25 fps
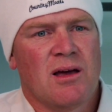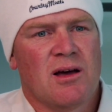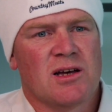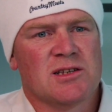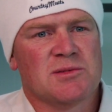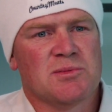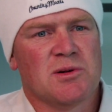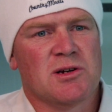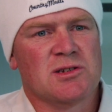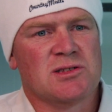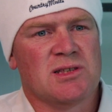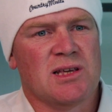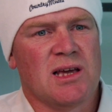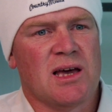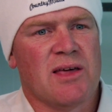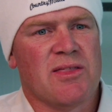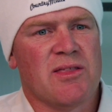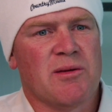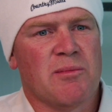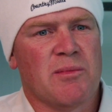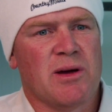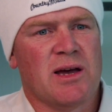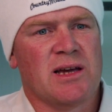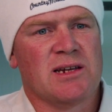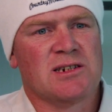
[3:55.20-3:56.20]
suppose the
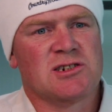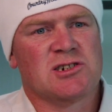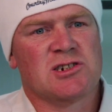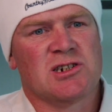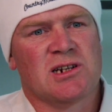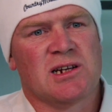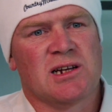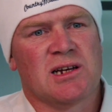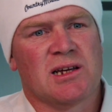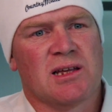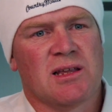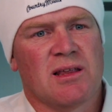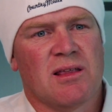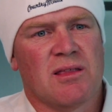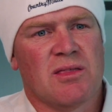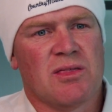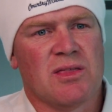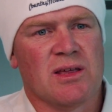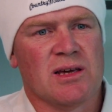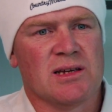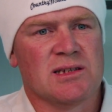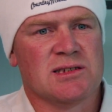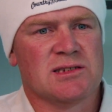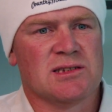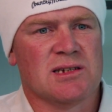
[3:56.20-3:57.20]
other major
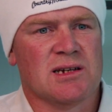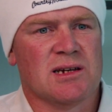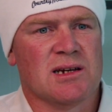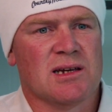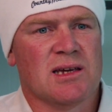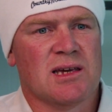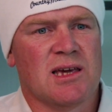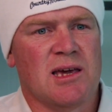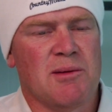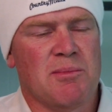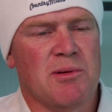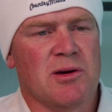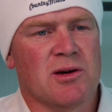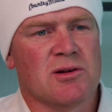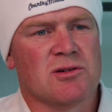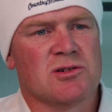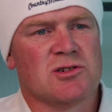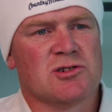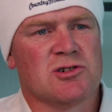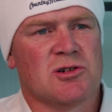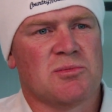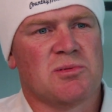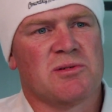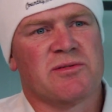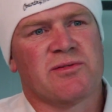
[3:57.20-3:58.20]
things are keeping
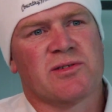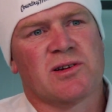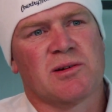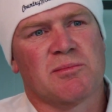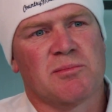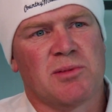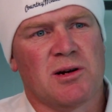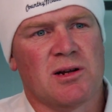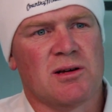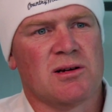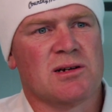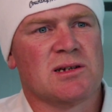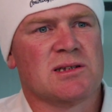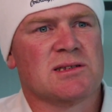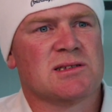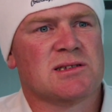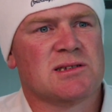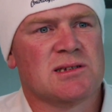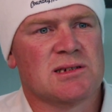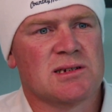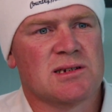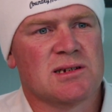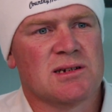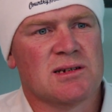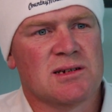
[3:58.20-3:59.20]
on top of
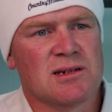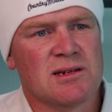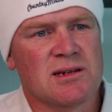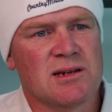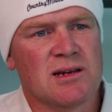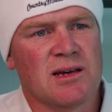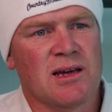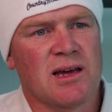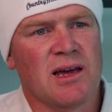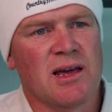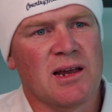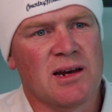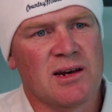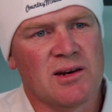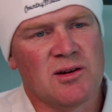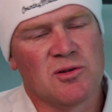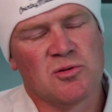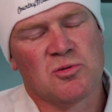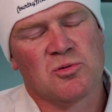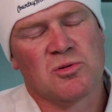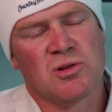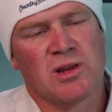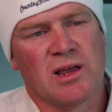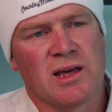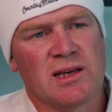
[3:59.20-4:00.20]
compliance and
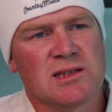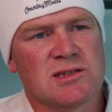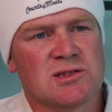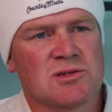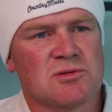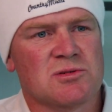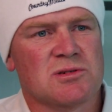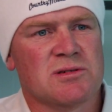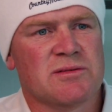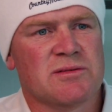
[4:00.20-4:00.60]
all that sort